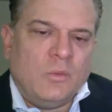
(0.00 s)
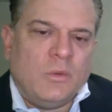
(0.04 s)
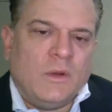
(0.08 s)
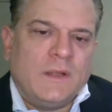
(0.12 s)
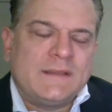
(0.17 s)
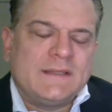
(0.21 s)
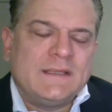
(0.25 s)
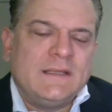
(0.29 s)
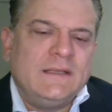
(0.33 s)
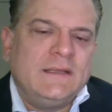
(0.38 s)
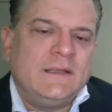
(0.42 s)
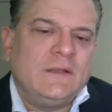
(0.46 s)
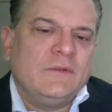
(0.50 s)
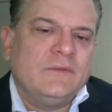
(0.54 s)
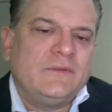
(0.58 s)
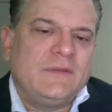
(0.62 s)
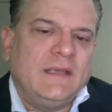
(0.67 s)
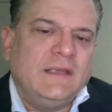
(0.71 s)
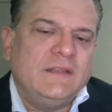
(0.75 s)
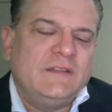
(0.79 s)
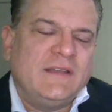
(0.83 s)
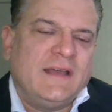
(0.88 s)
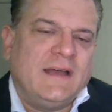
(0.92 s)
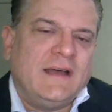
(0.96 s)
What the little
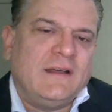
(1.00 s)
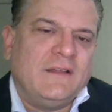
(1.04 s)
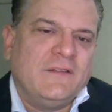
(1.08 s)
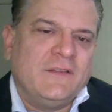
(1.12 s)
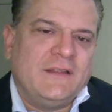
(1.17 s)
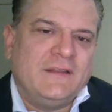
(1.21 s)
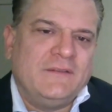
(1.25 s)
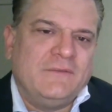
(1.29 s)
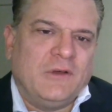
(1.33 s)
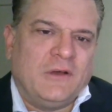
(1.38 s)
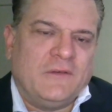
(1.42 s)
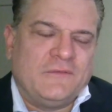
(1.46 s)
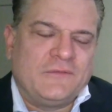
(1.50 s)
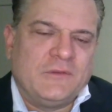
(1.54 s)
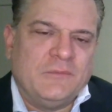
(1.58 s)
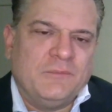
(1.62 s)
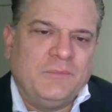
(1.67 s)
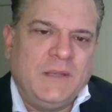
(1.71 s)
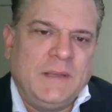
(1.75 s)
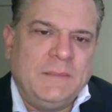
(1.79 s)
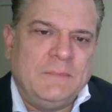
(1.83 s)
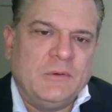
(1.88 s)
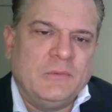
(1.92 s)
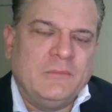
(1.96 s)
detail that
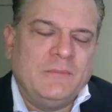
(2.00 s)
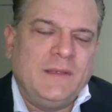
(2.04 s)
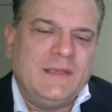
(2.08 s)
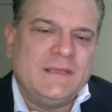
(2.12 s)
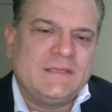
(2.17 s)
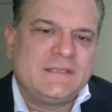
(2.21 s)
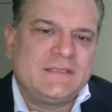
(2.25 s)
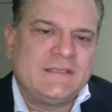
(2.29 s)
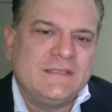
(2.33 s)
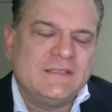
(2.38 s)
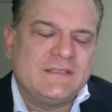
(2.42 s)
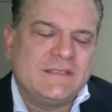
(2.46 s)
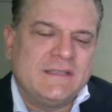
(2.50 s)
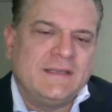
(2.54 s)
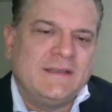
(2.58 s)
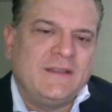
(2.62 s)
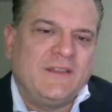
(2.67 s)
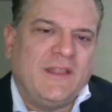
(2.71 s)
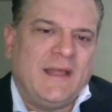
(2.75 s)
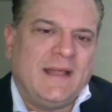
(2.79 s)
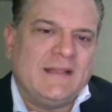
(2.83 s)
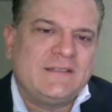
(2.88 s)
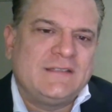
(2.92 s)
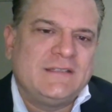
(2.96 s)
often people miss is that
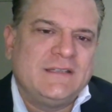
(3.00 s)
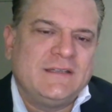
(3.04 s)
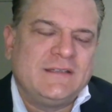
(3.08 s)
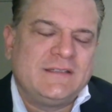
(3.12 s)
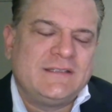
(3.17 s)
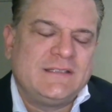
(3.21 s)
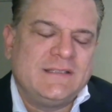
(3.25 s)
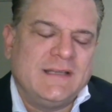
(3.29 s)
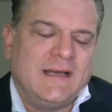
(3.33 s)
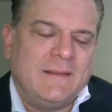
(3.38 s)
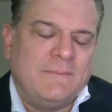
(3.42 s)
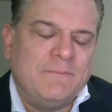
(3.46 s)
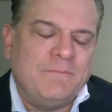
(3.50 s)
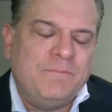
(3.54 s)
that's at